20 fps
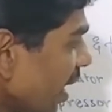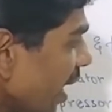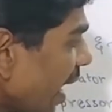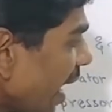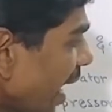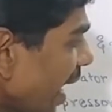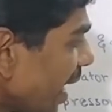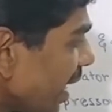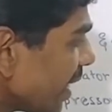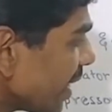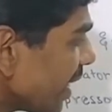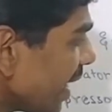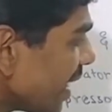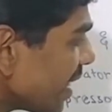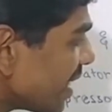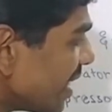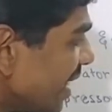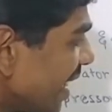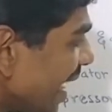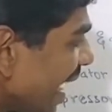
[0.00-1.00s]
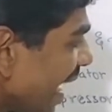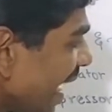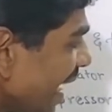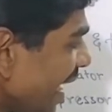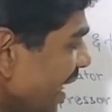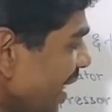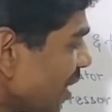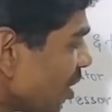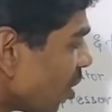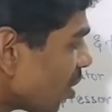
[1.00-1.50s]
and get
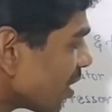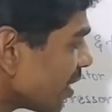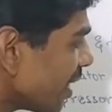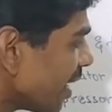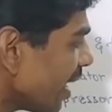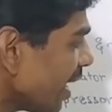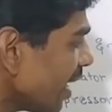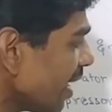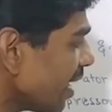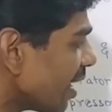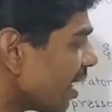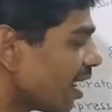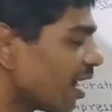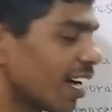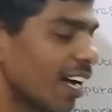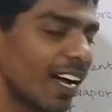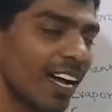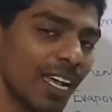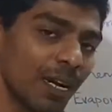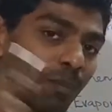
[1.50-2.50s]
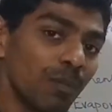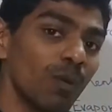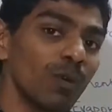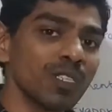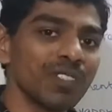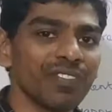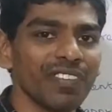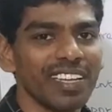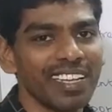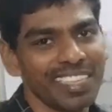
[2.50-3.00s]
drained on the
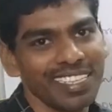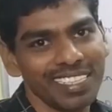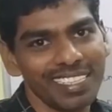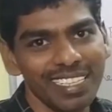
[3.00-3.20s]
atmosphere.